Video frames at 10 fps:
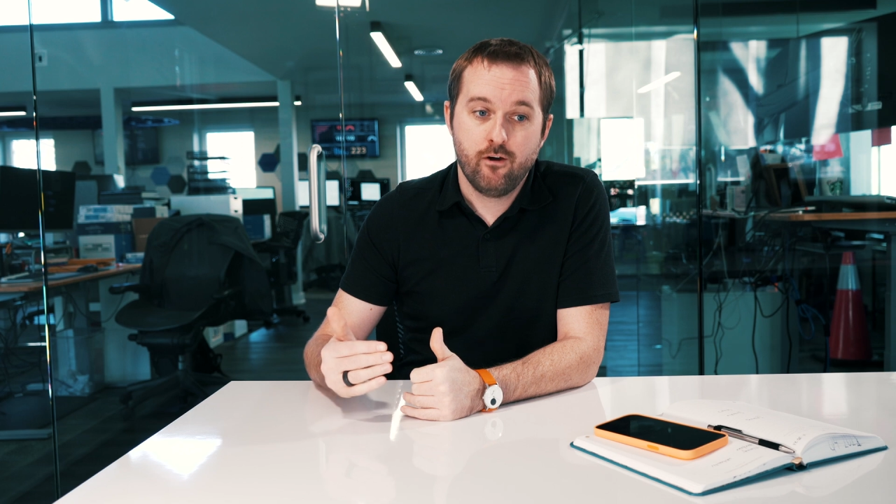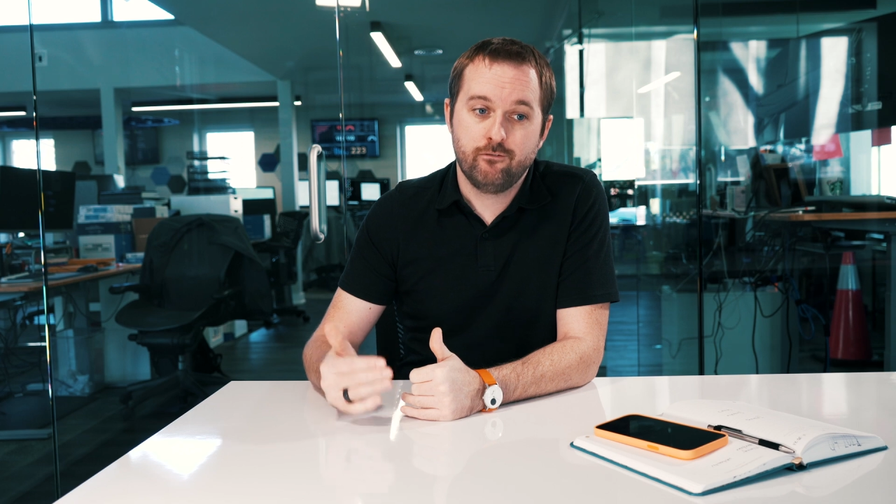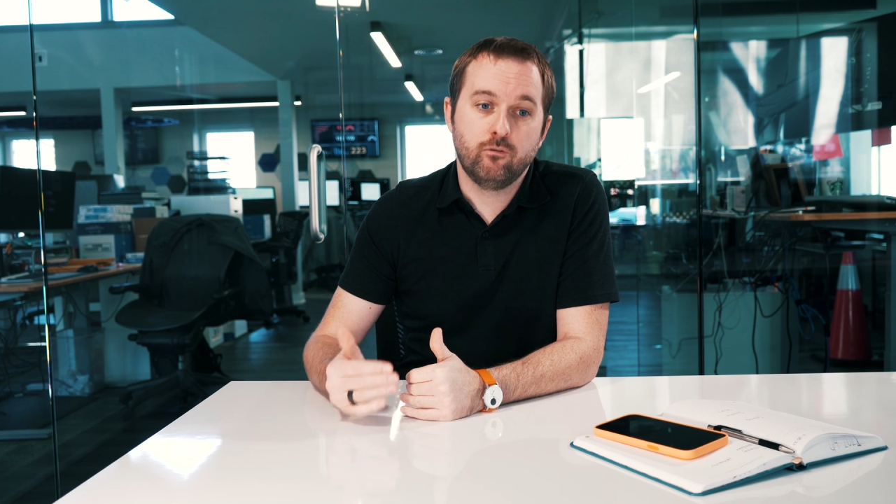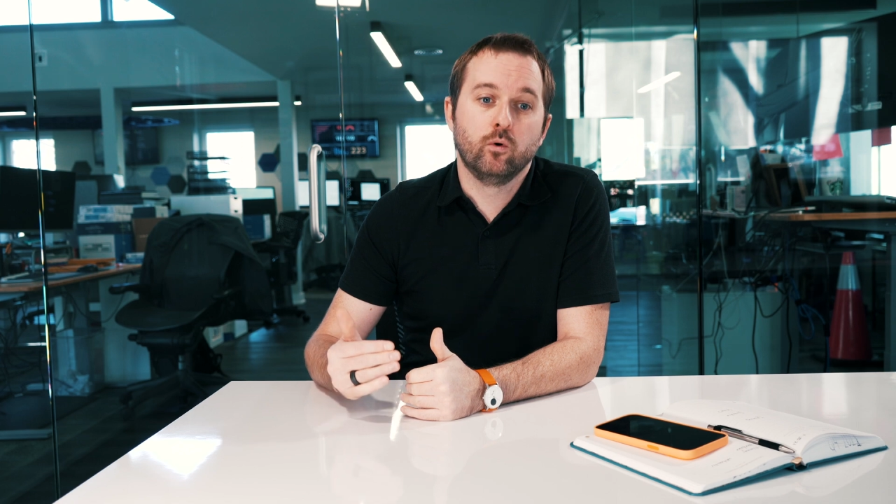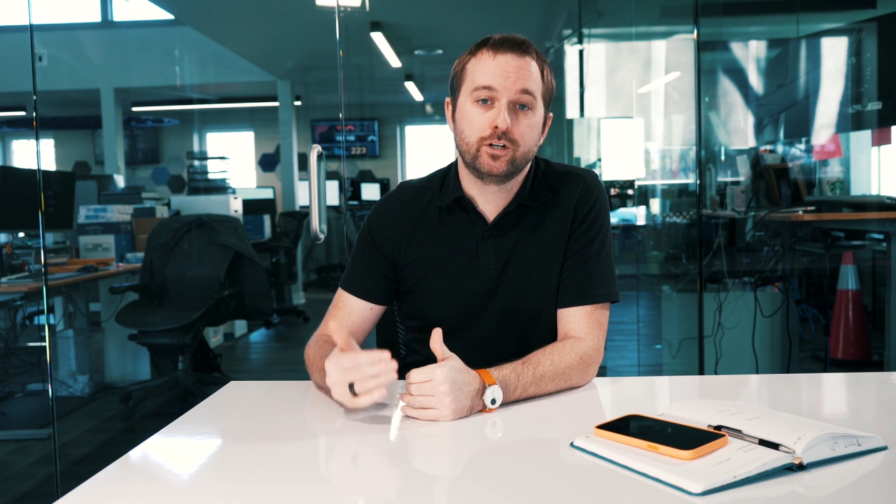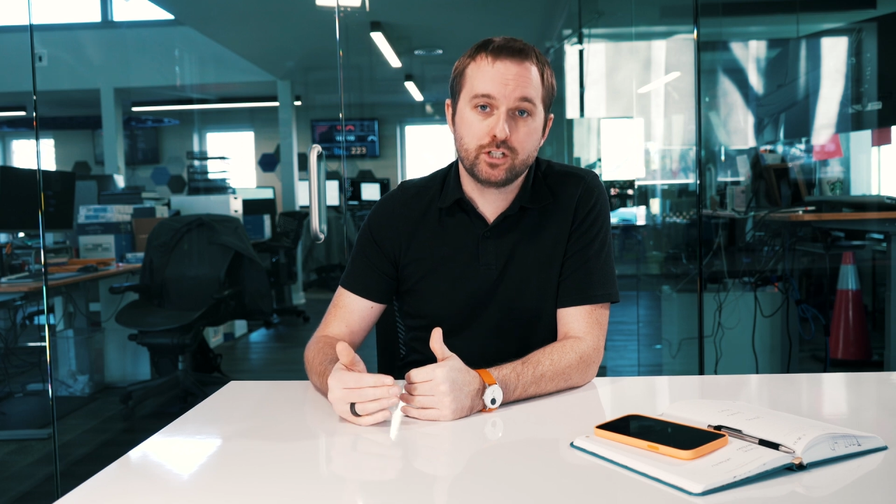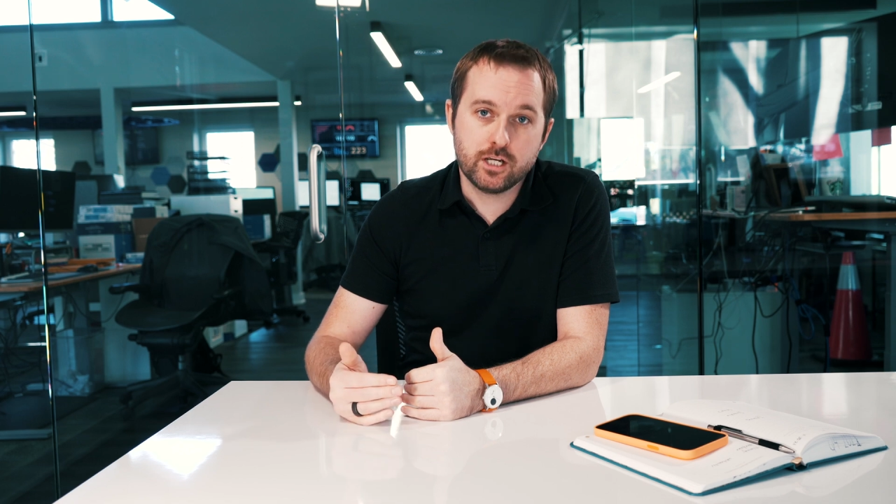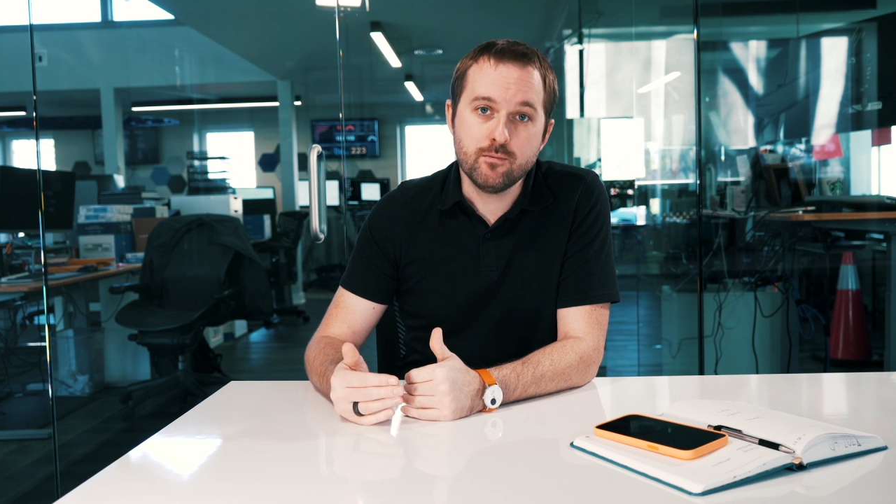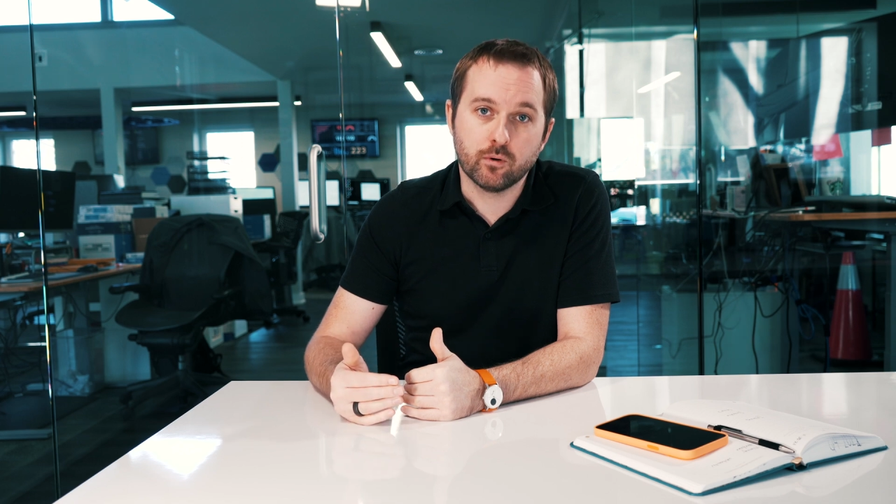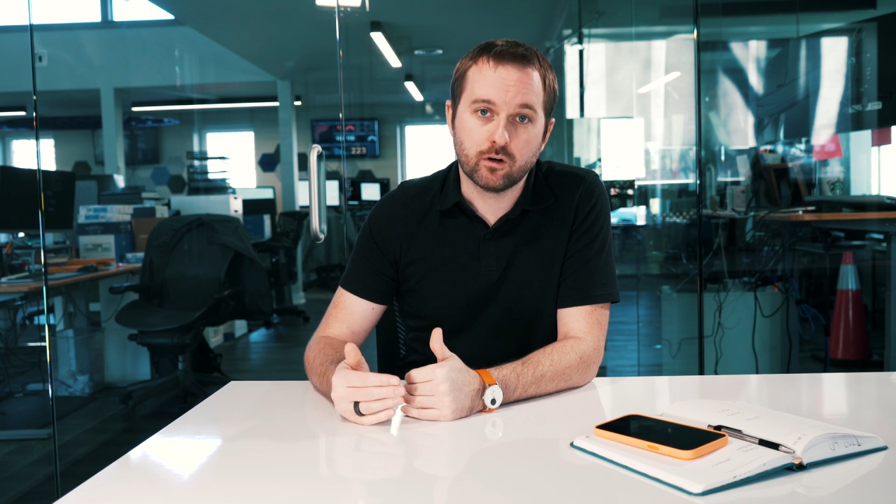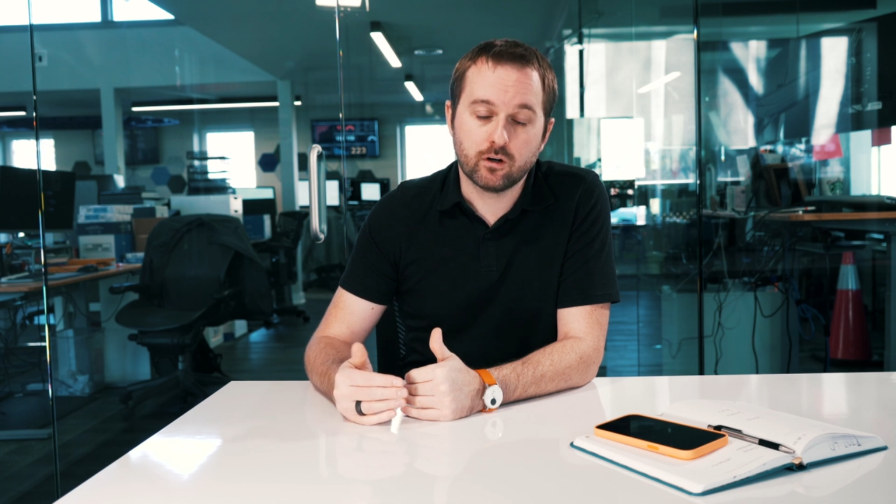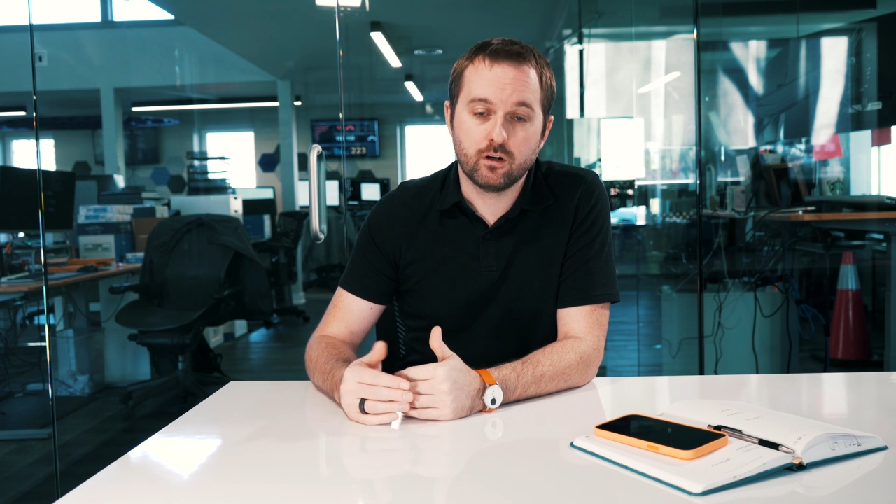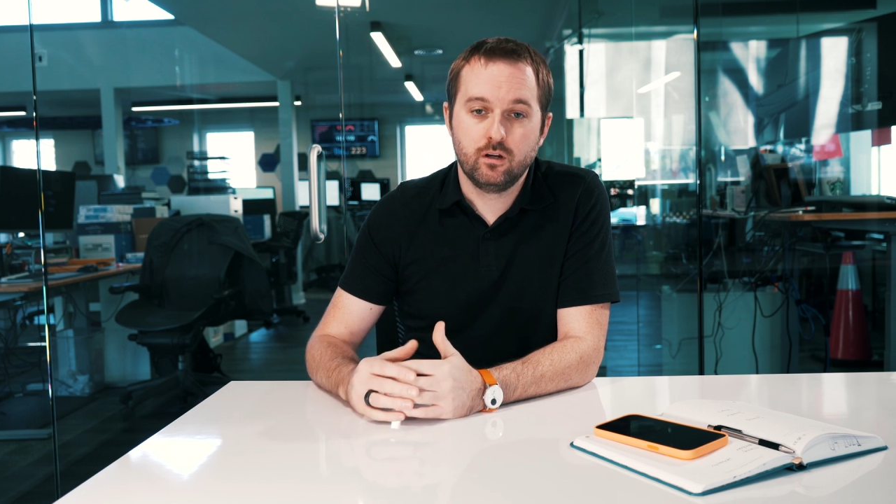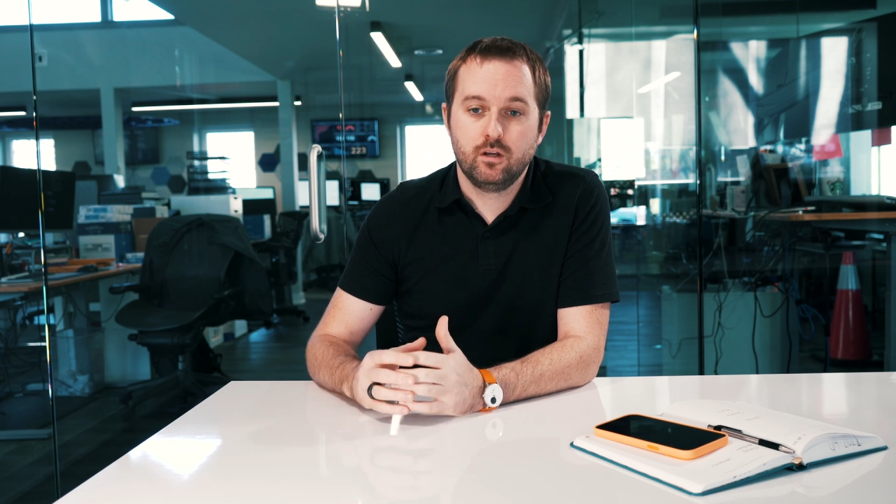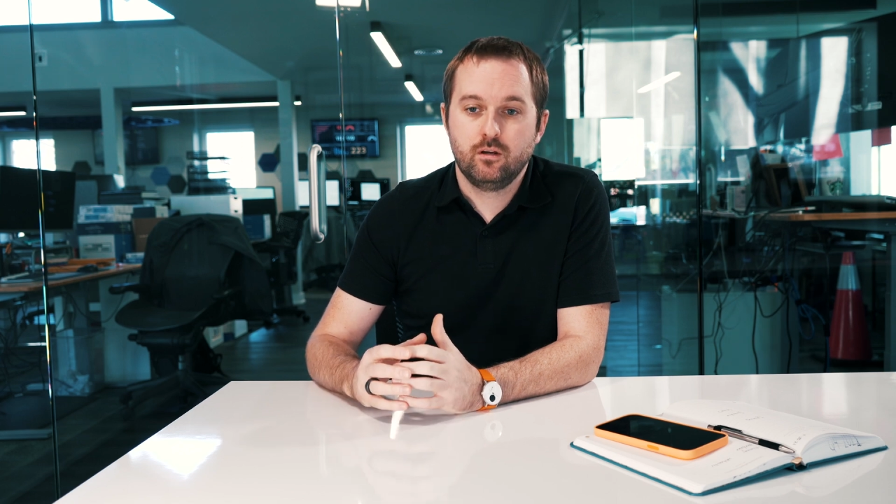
for cheaper.